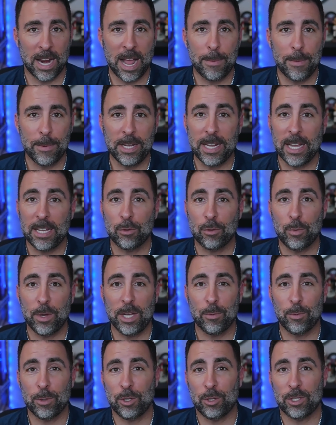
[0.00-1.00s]
How many days a
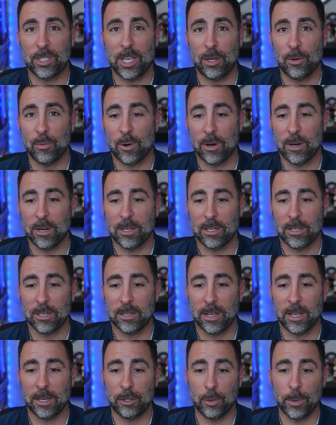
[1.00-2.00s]
week would you say you work
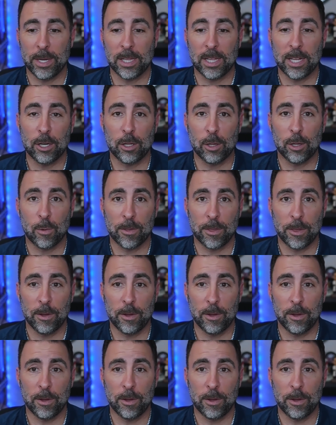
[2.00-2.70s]
in doing clinical ortho? I work ortho?